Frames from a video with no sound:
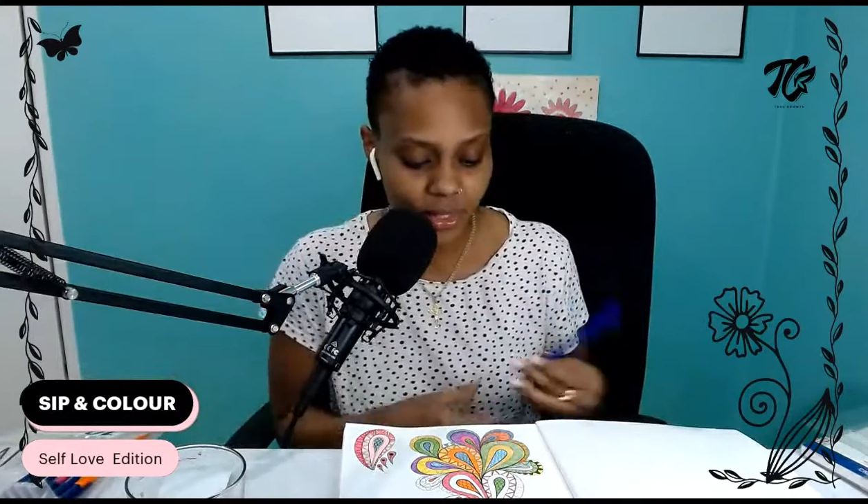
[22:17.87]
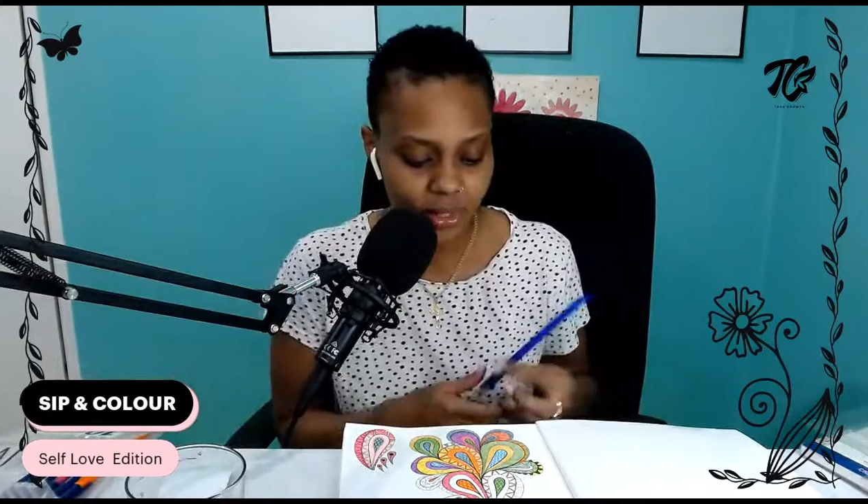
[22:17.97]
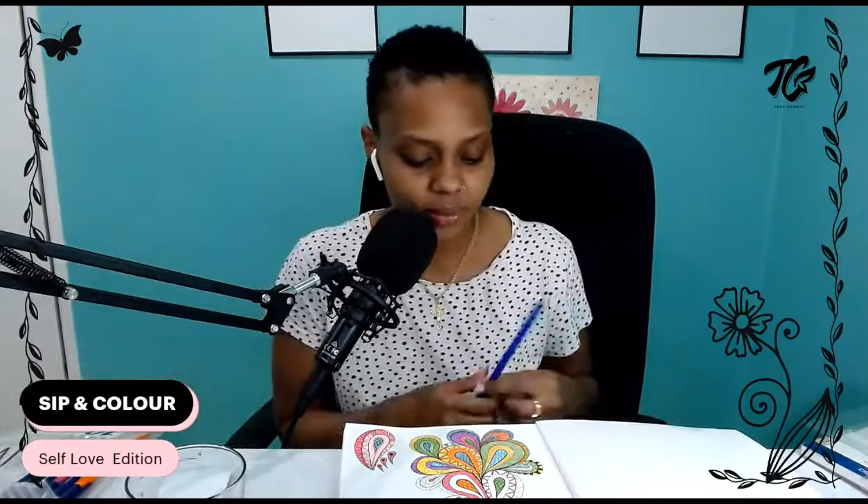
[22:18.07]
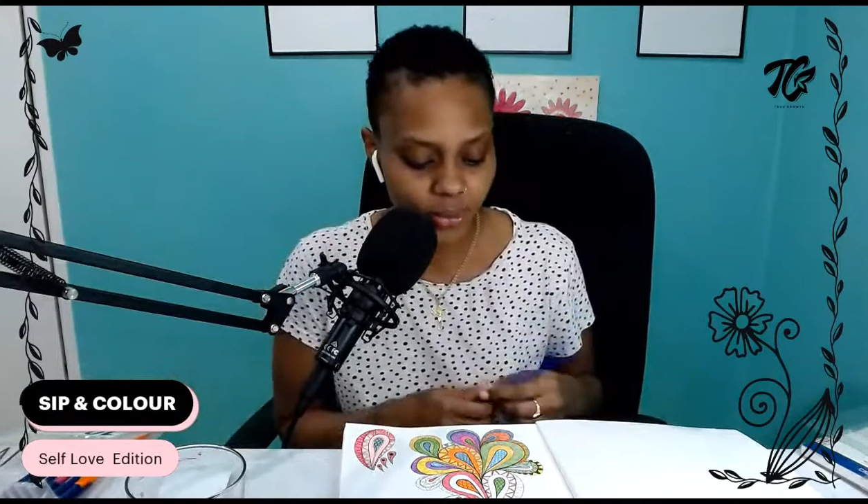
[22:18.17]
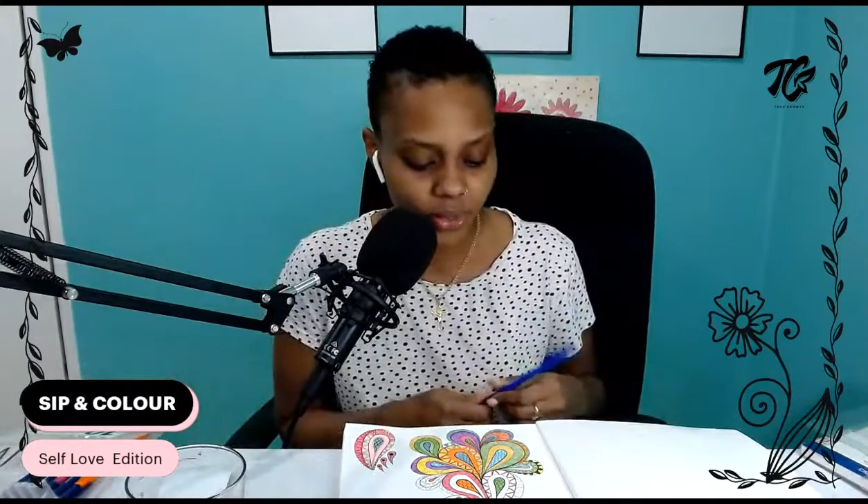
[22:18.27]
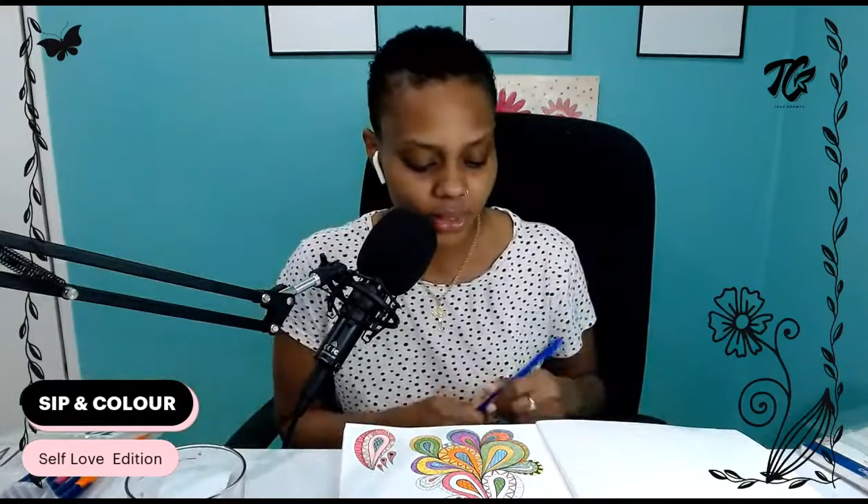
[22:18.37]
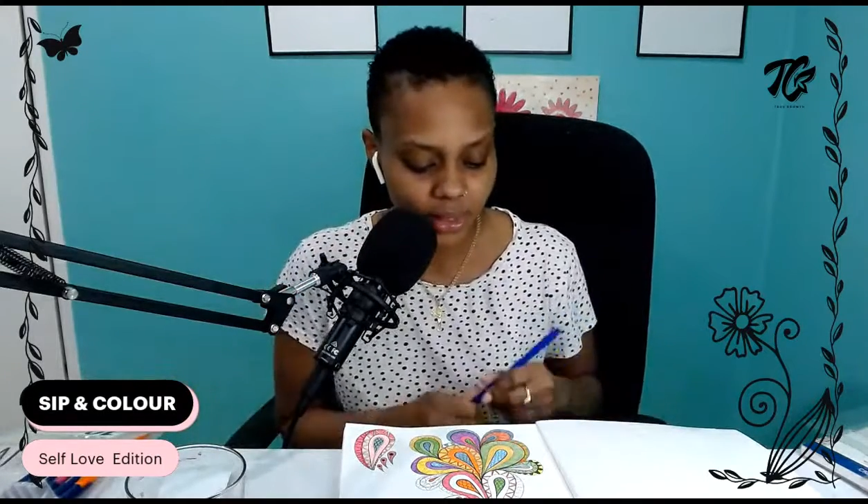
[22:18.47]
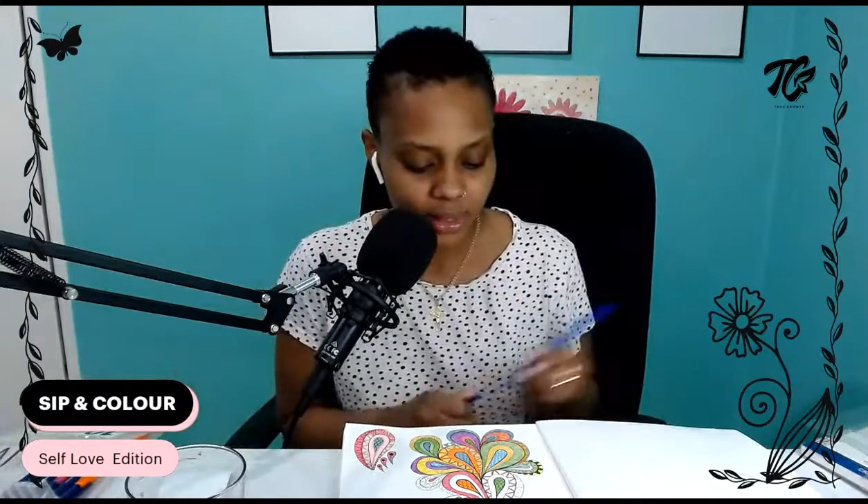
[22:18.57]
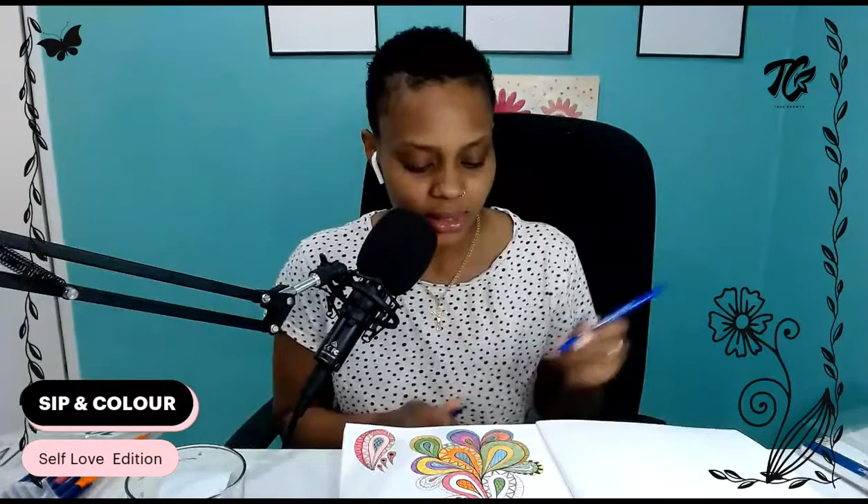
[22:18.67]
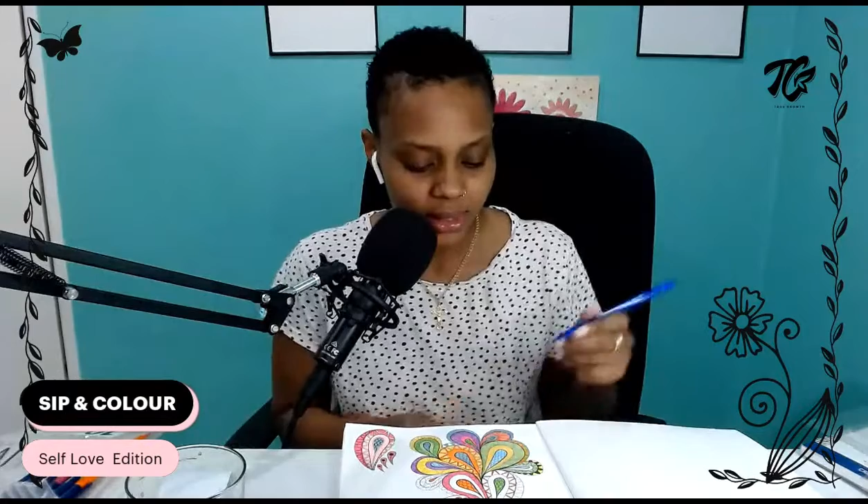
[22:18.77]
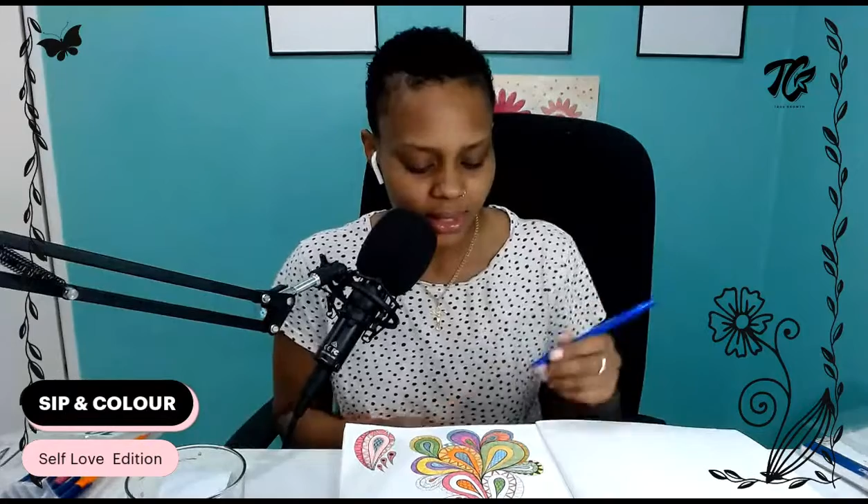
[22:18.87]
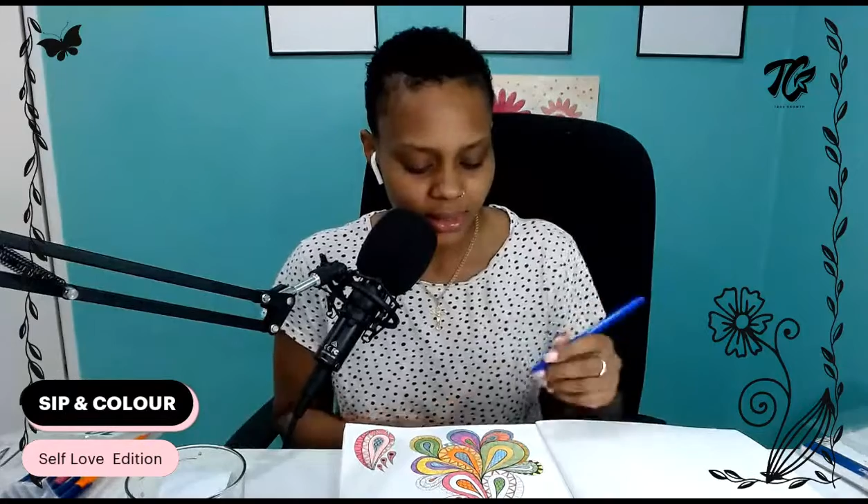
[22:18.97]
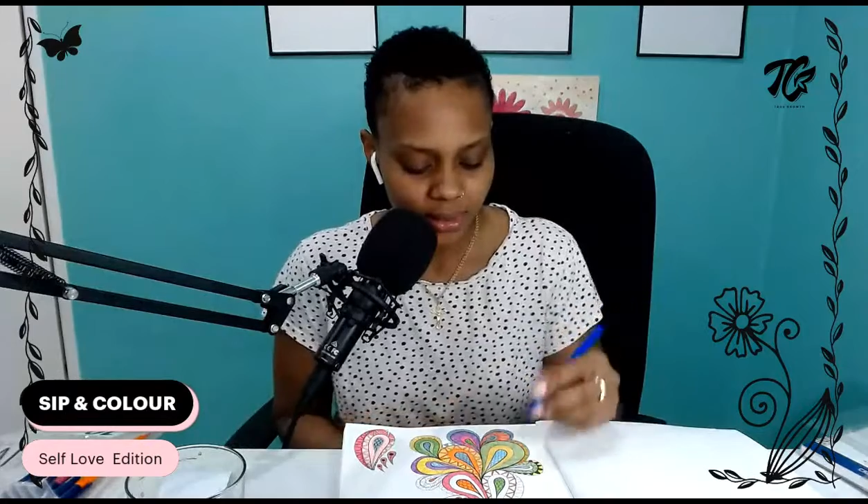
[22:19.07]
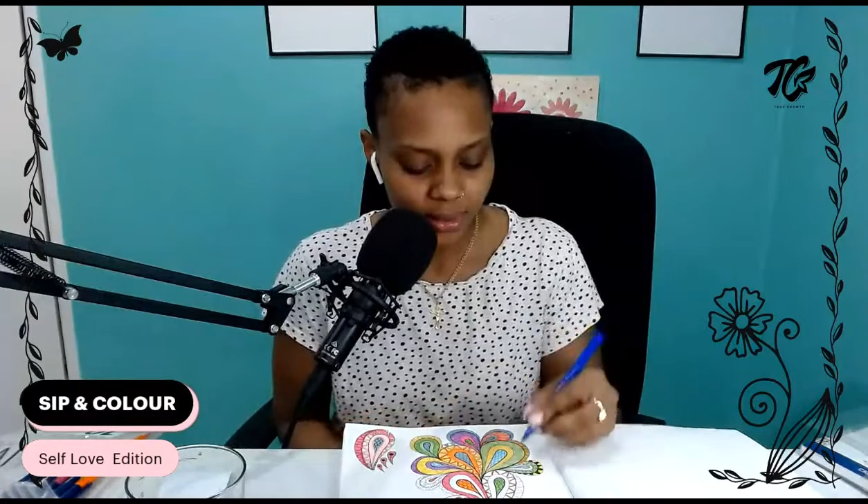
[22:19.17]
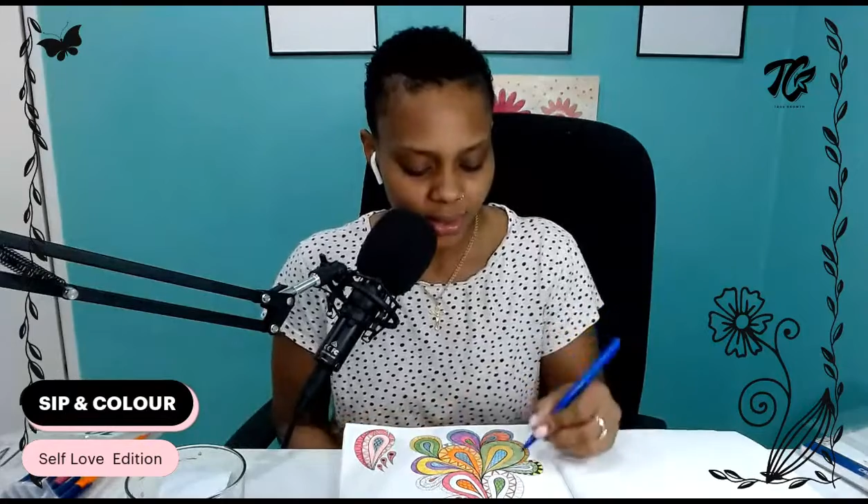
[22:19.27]
you'd most certainly get
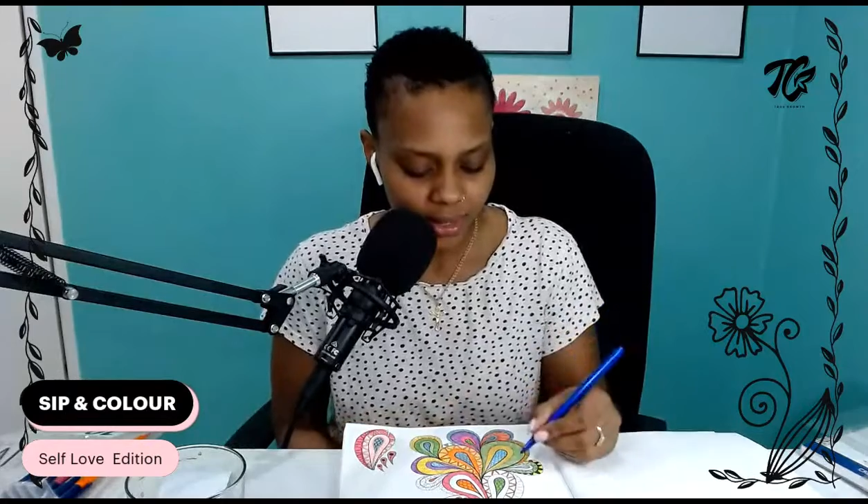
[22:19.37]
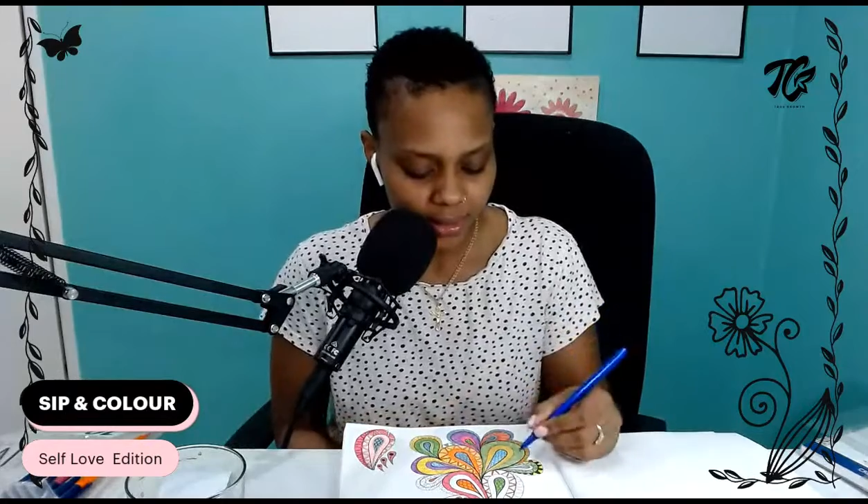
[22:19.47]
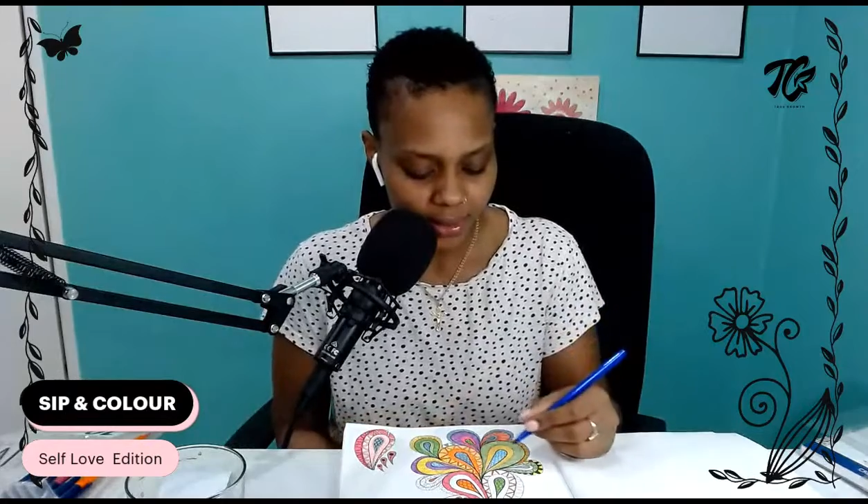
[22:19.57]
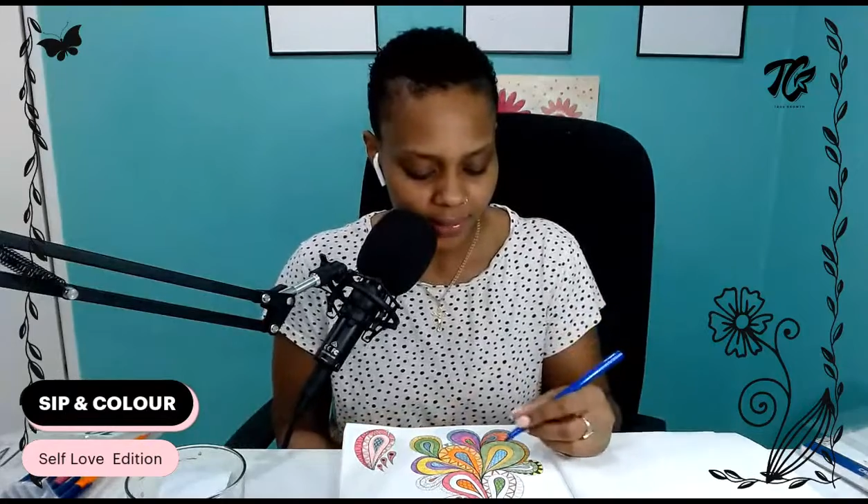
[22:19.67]
to do that.